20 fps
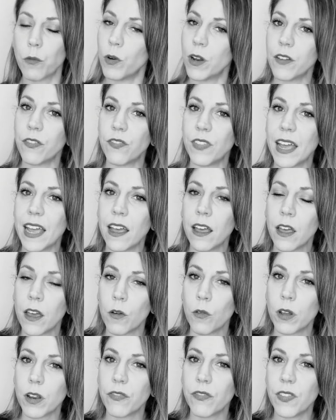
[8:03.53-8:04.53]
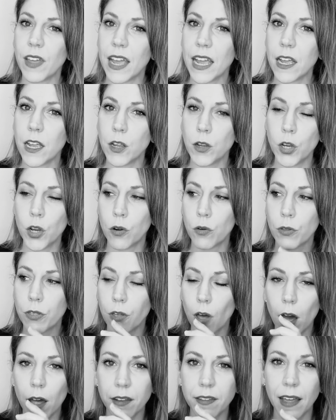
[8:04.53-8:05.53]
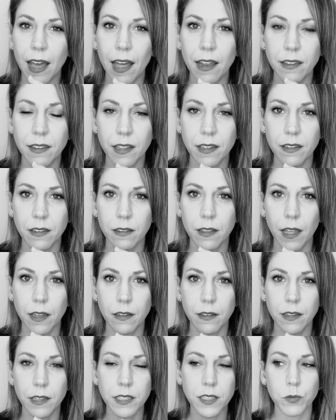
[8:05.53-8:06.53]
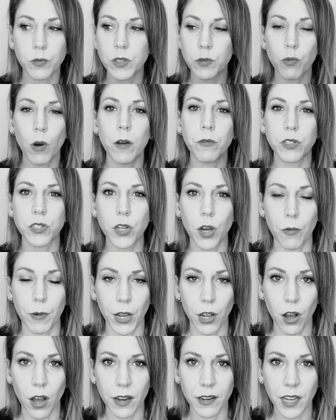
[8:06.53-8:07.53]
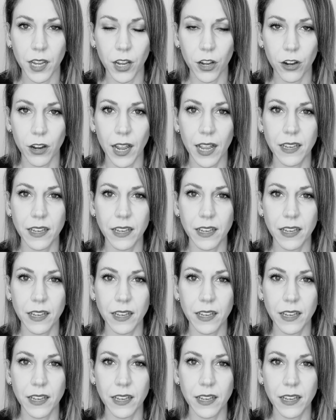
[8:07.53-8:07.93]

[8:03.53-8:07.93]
What if they, what if they, you know, thought that, that, that this was what was going on here?